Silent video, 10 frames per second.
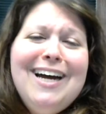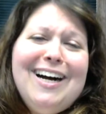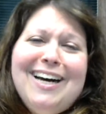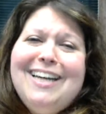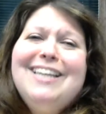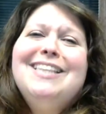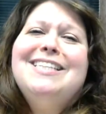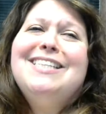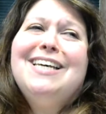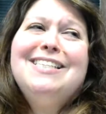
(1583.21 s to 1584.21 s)
The
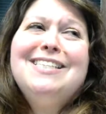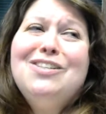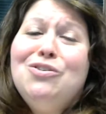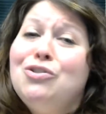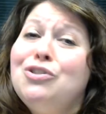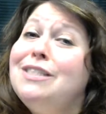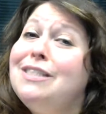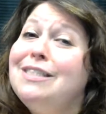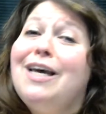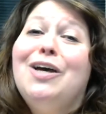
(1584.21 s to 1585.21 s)
test usually
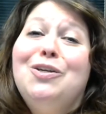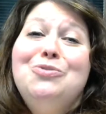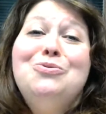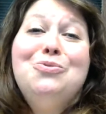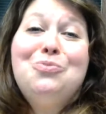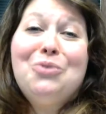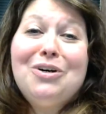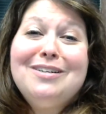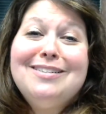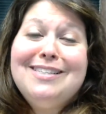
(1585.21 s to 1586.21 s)
does not use
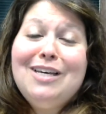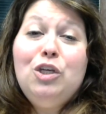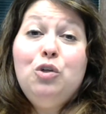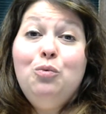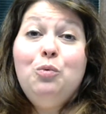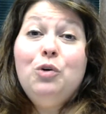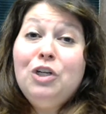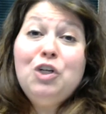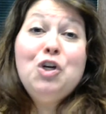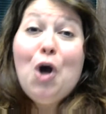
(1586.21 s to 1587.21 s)
words that you
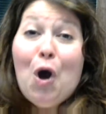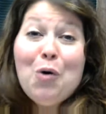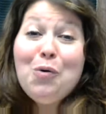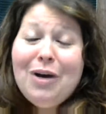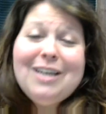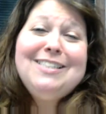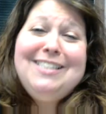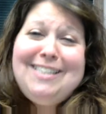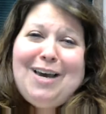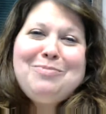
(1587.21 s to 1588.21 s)
wouldn't know,
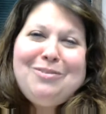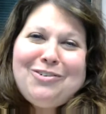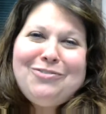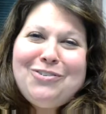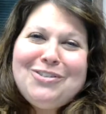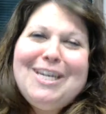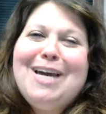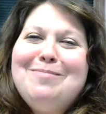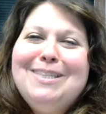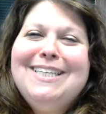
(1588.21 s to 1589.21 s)
except for
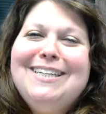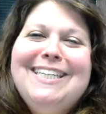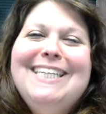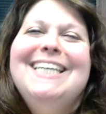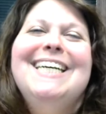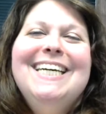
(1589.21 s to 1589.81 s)
vocabulary,